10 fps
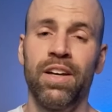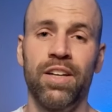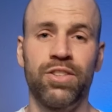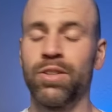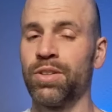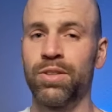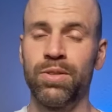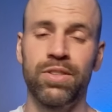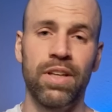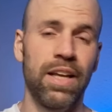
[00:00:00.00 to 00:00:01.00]
as you could
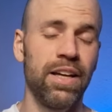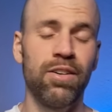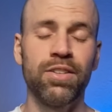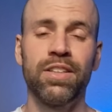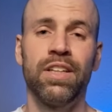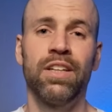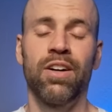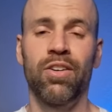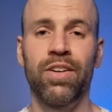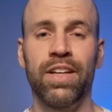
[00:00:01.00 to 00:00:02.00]
use a
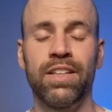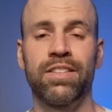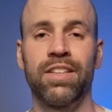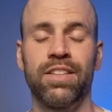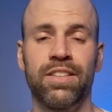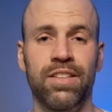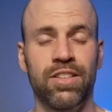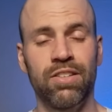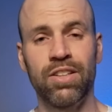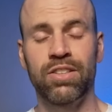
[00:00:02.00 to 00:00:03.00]
layout-oriented
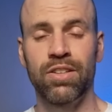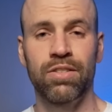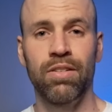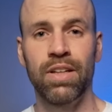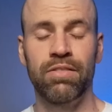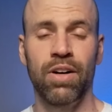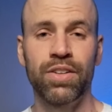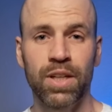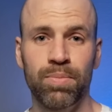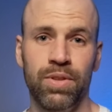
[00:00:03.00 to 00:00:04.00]
storage control and routing
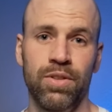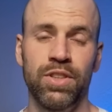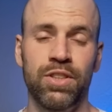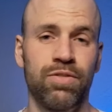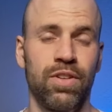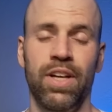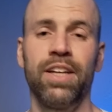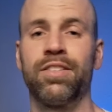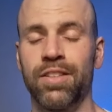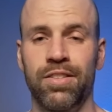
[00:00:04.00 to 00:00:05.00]
approach for
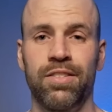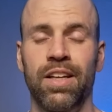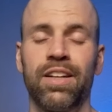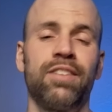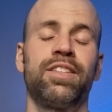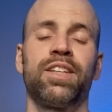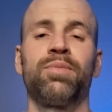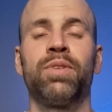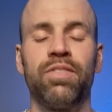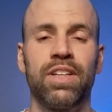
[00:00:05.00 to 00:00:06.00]
cases. And nothing
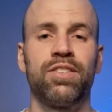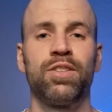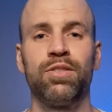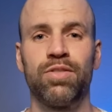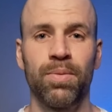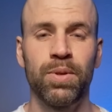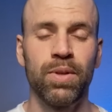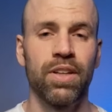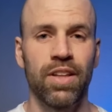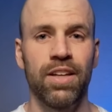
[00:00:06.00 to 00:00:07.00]
prevents you from
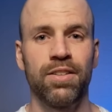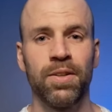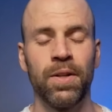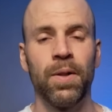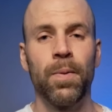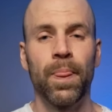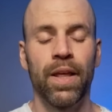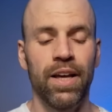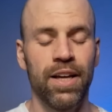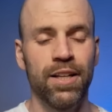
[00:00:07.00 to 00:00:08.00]
doing that.
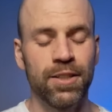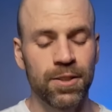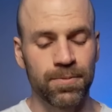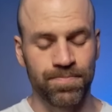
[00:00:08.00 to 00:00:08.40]
And